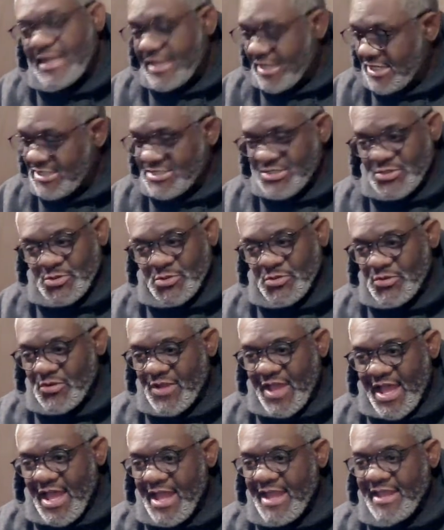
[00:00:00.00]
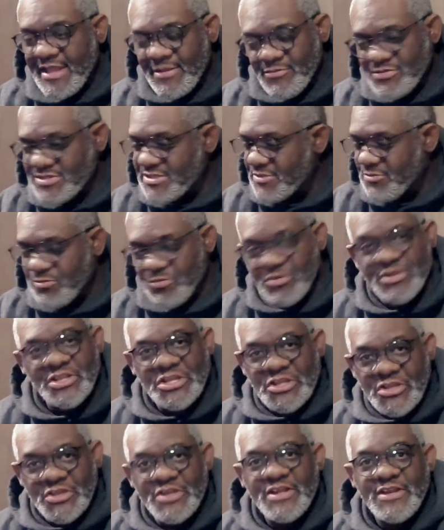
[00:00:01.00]
He's a cool guy. It was a really
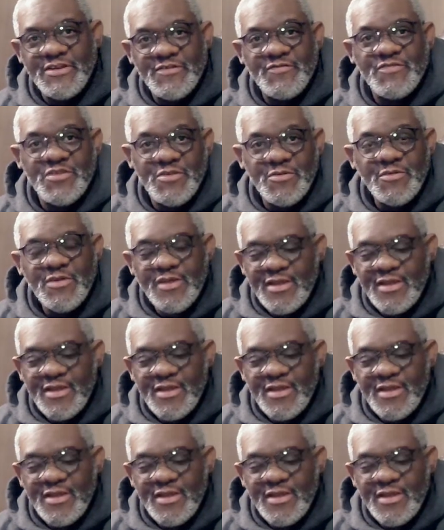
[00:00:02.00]
good interview.